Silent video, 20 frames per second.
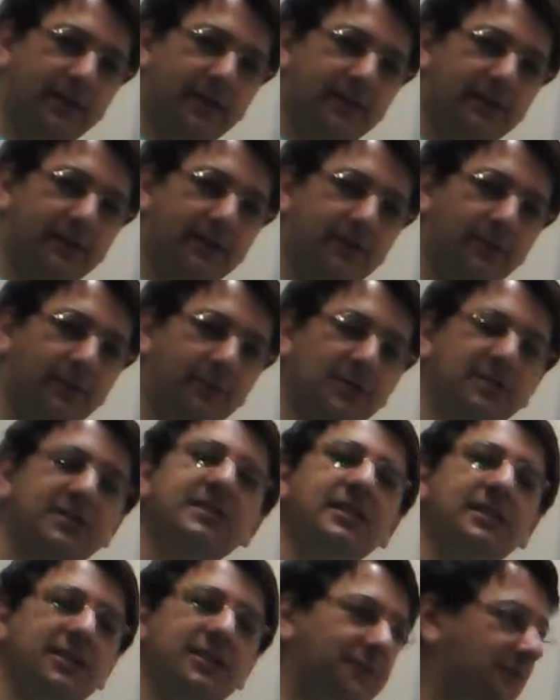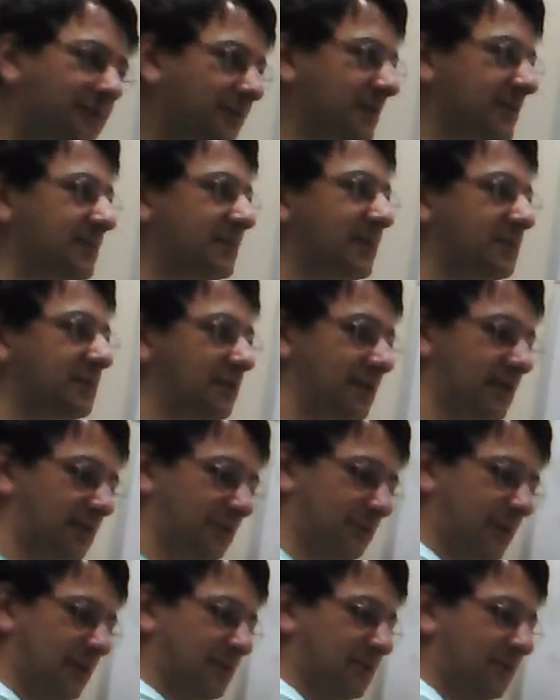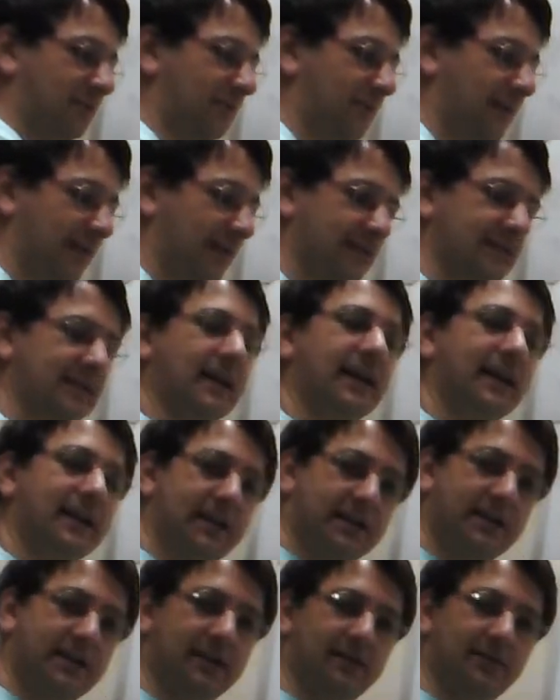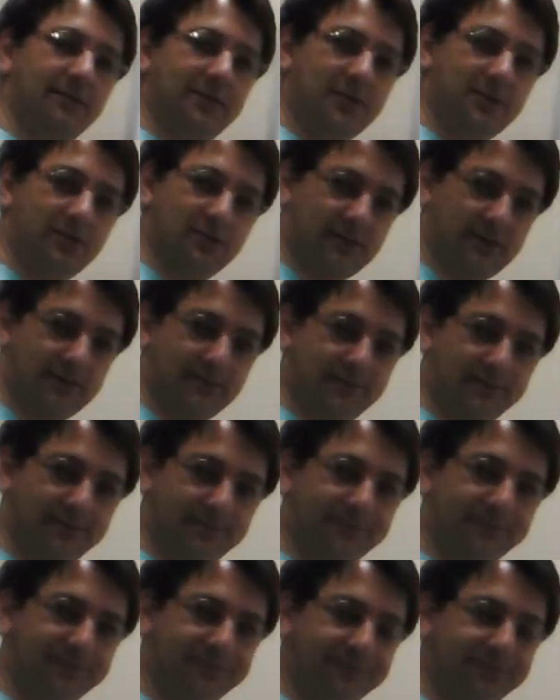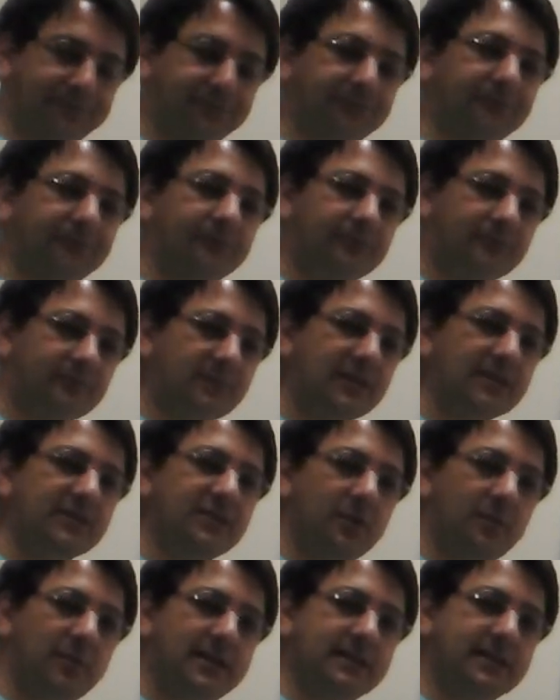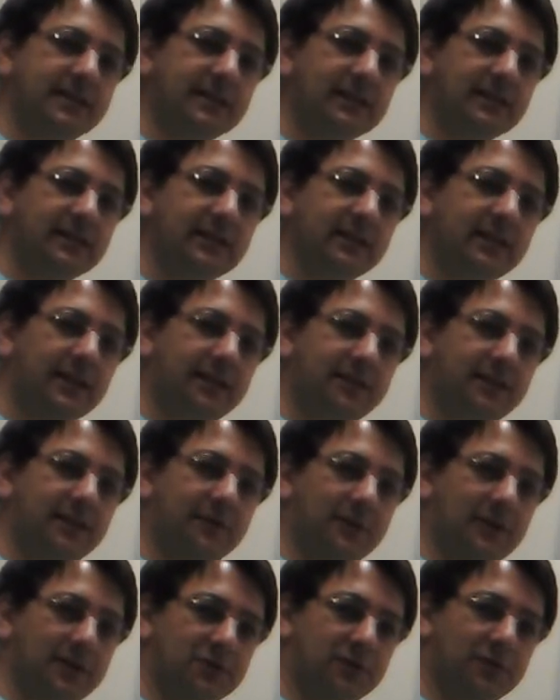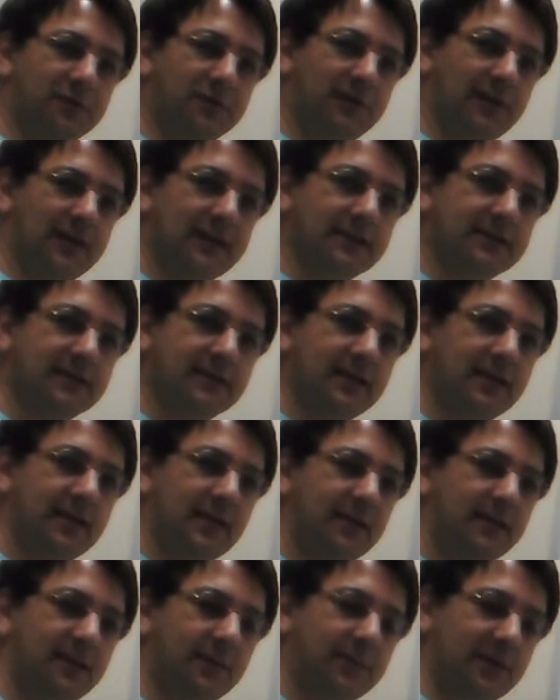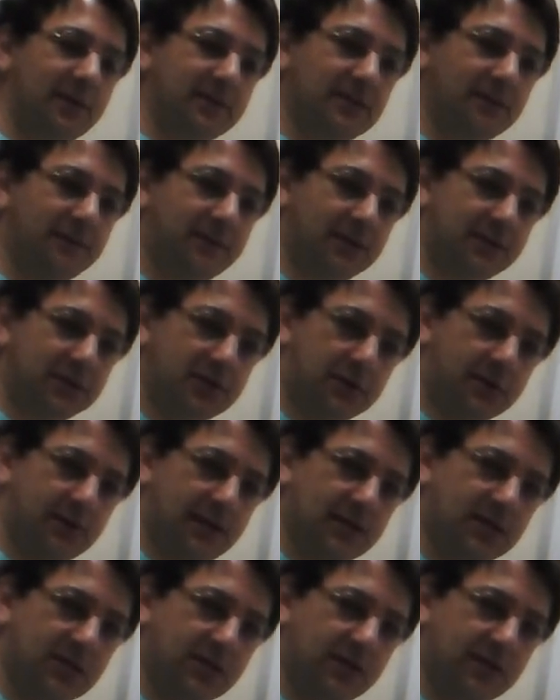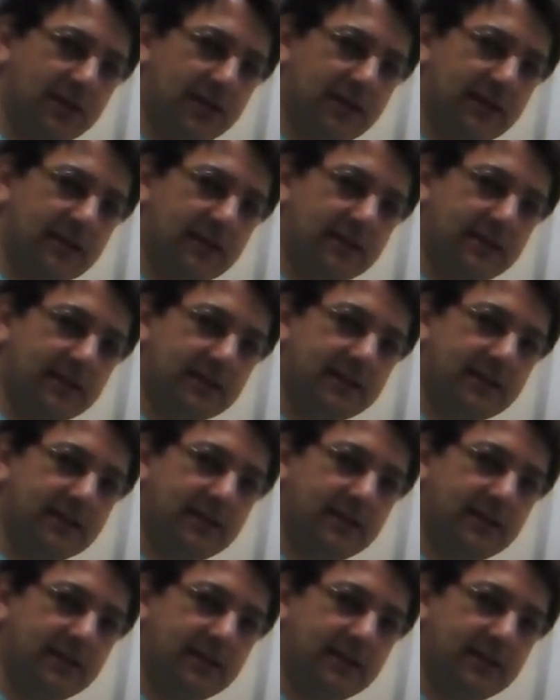What's the difference between a retroflex and an alveolar? So basically, in the retroflex, the place of articulation is